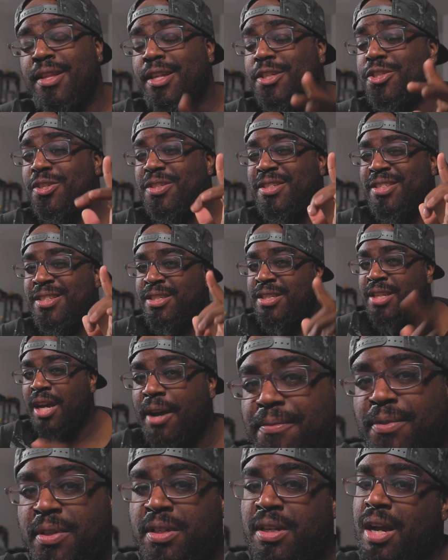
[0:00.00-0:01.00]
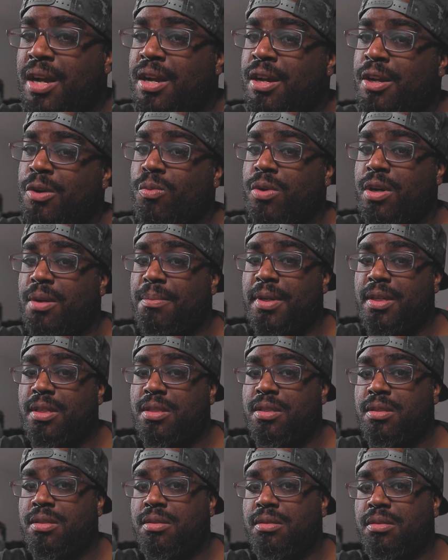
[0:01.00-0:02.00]
that you're definitely not gonna wanna
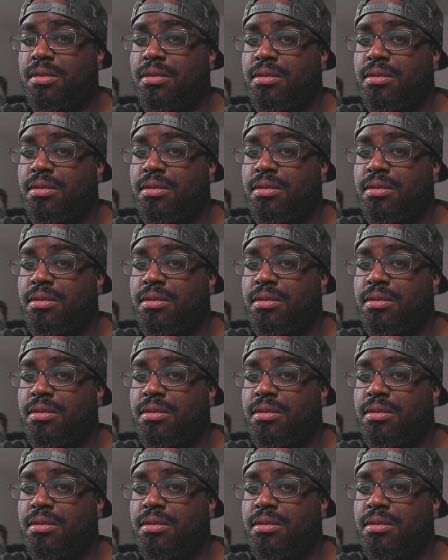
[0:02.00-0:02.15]
miss.